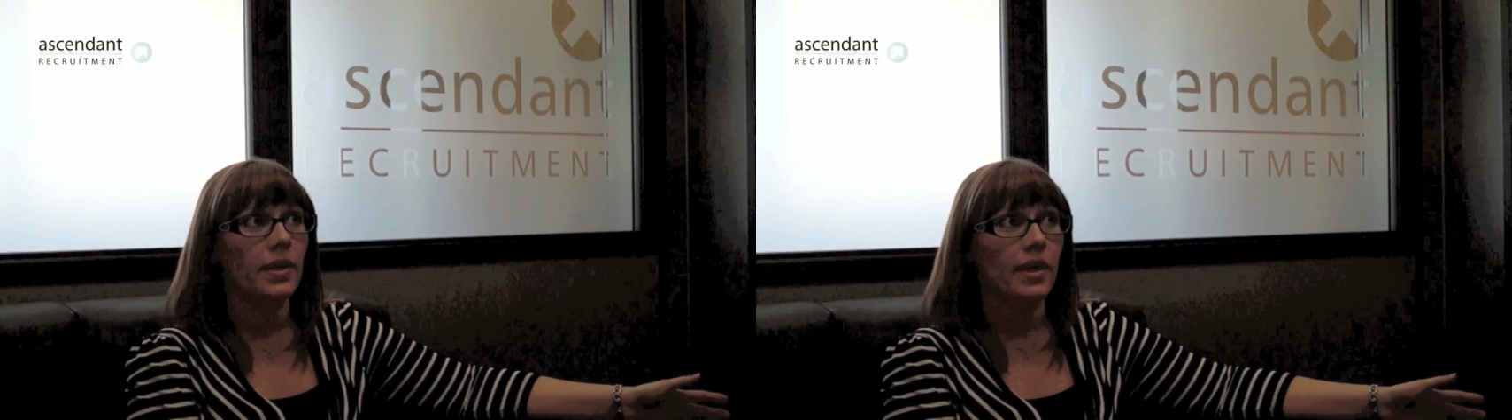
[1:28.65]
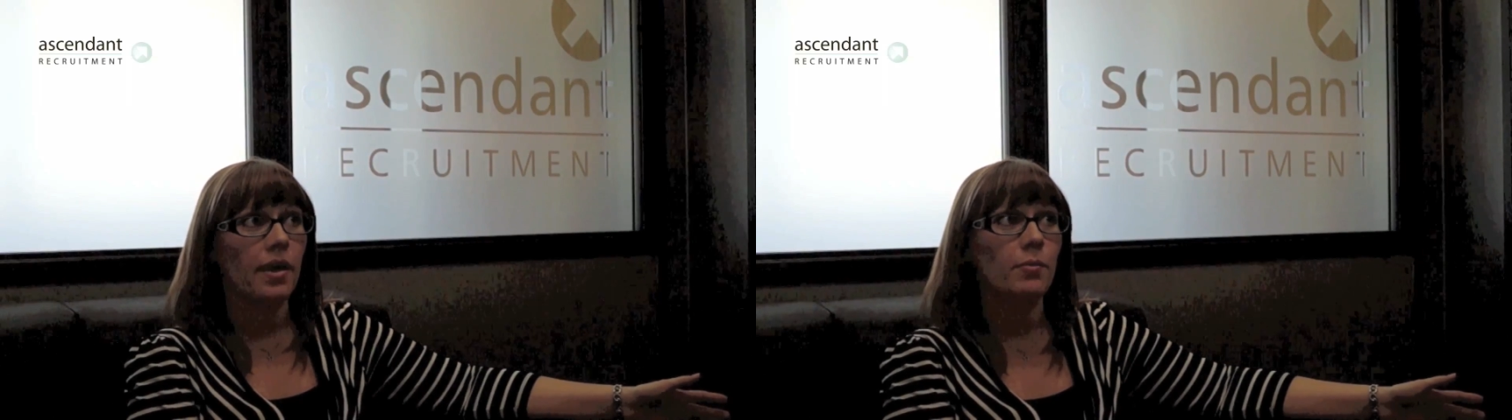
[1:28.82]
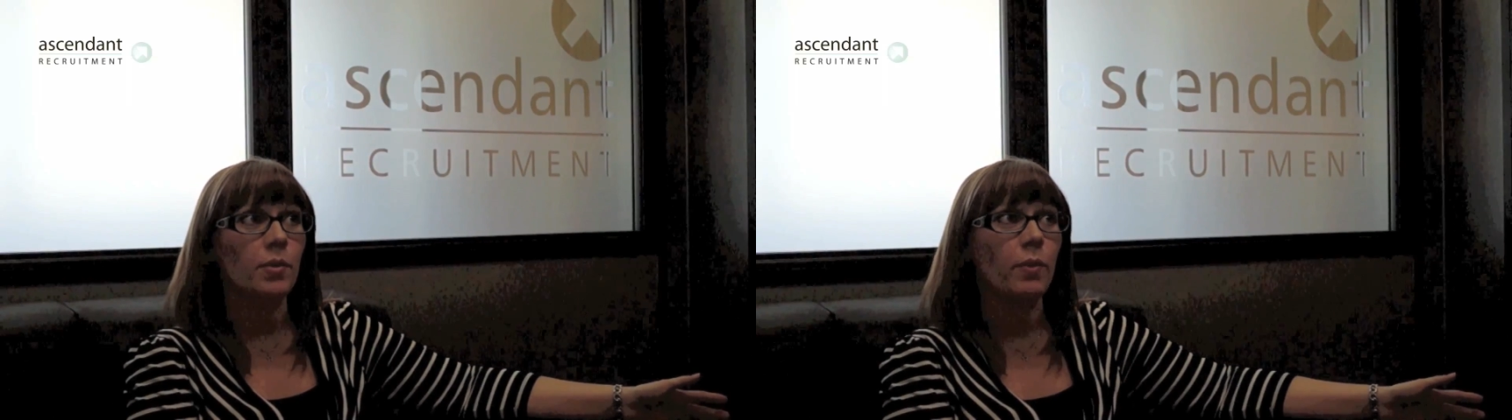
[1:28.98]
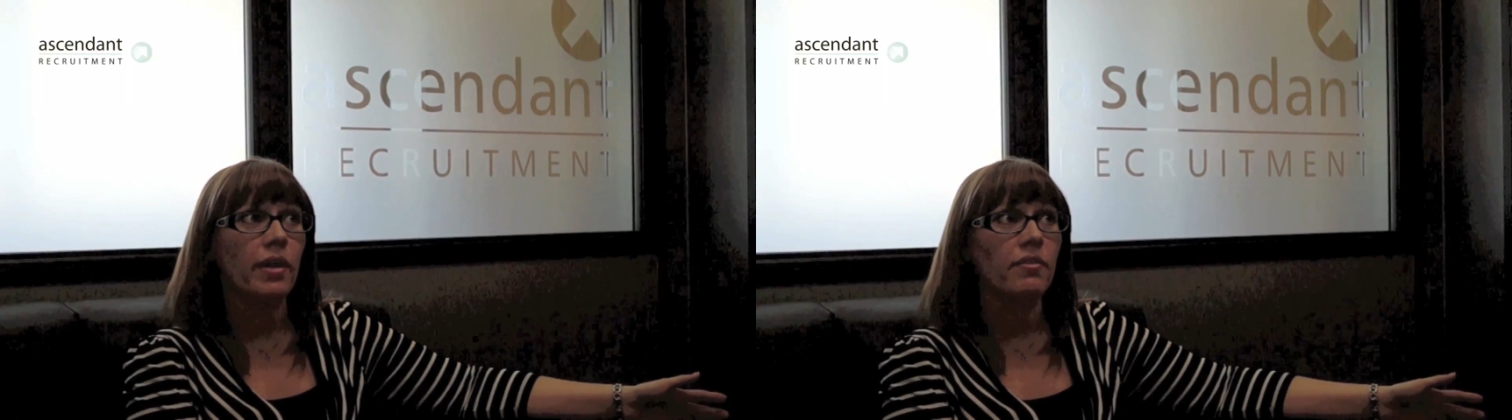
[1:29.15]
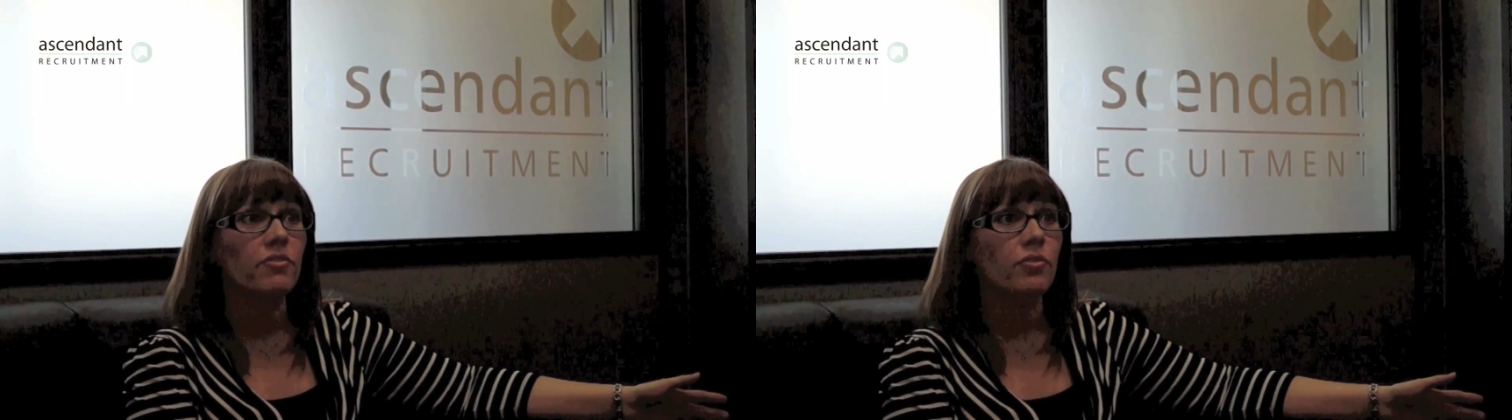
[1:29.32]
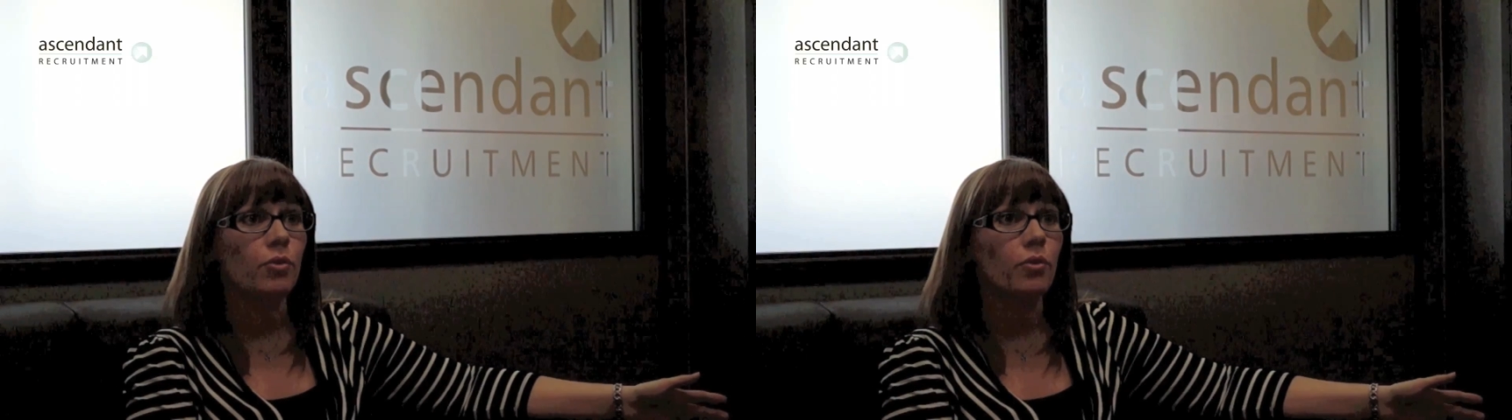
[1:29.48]
they kept me well
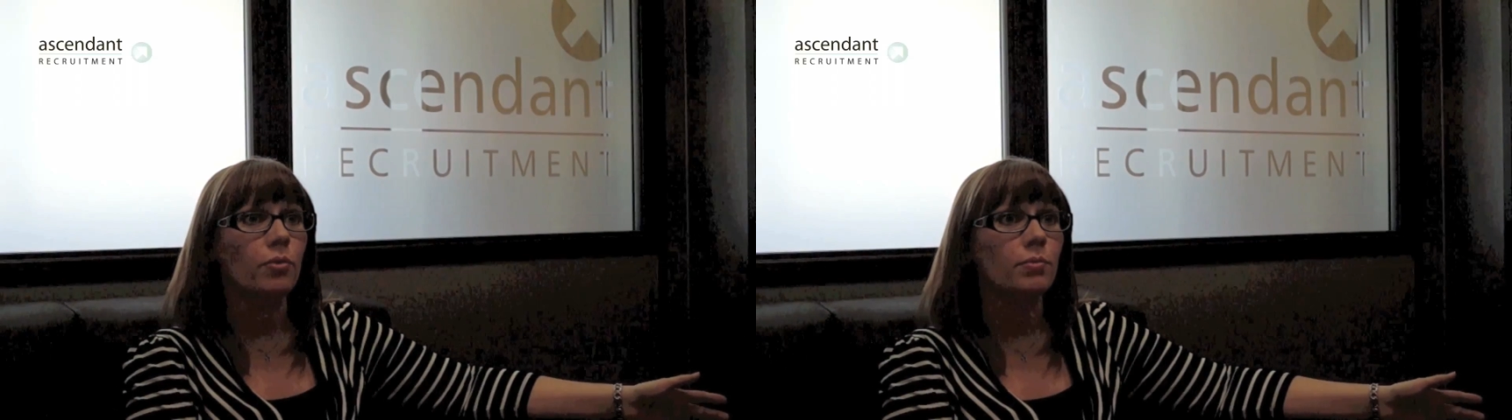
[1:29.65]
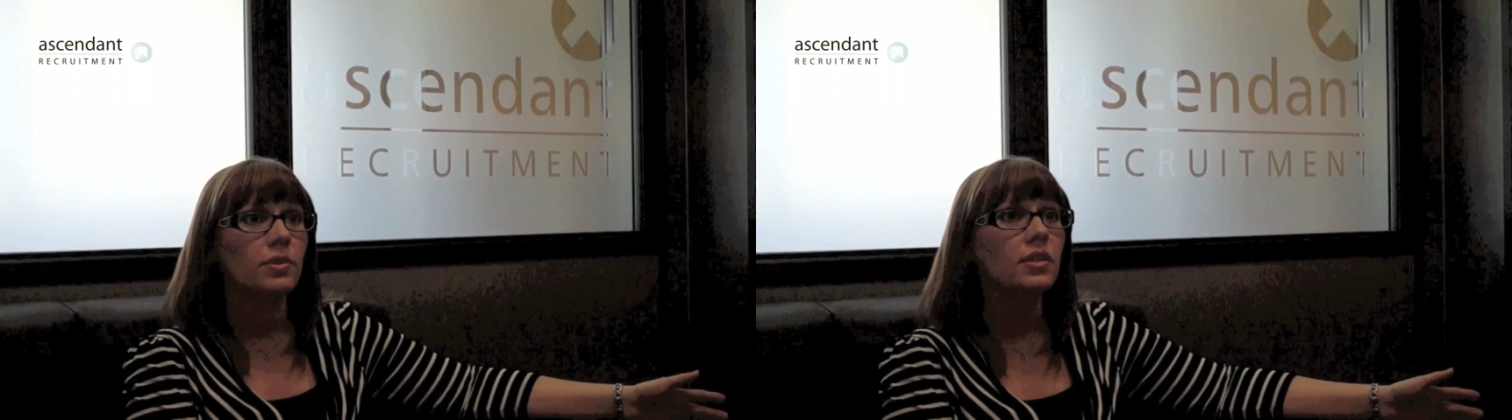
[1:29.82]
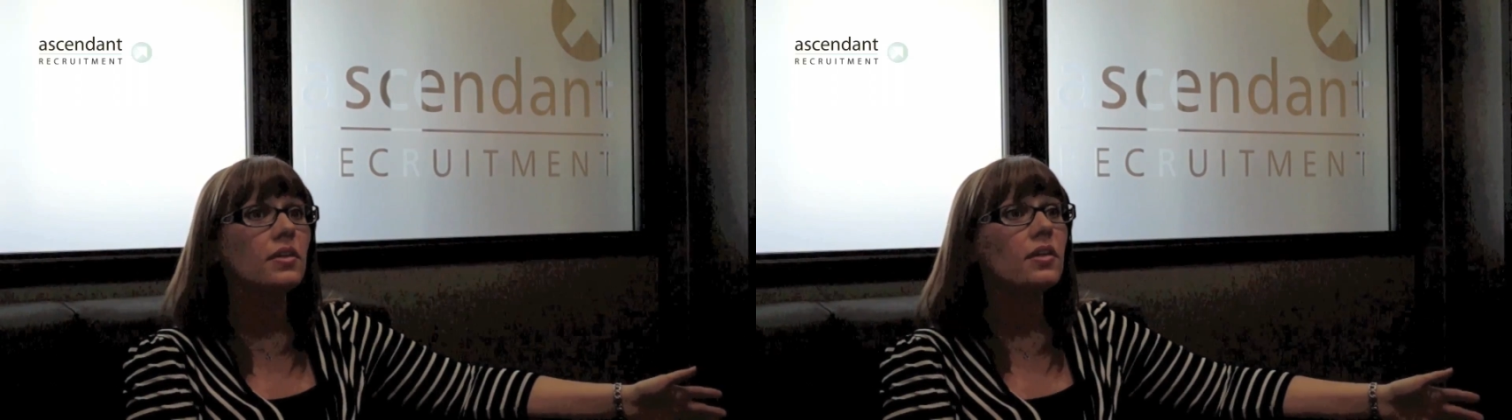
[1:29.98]
informed.